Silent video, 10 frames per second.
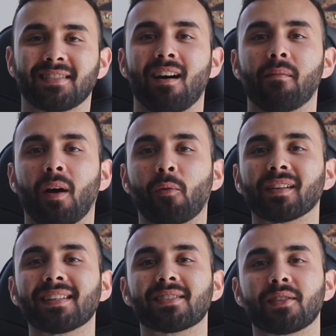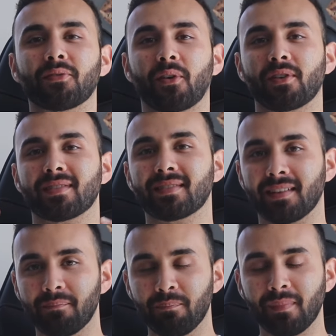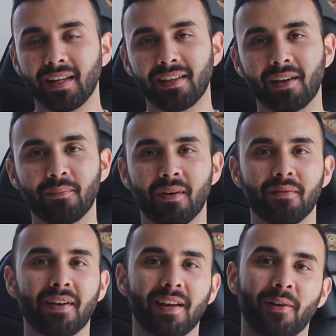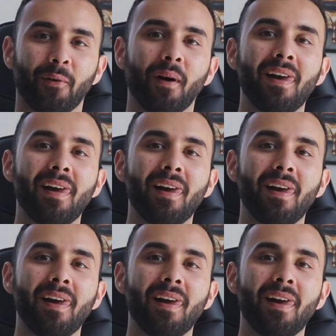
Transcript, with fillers: time I released the first Medium video.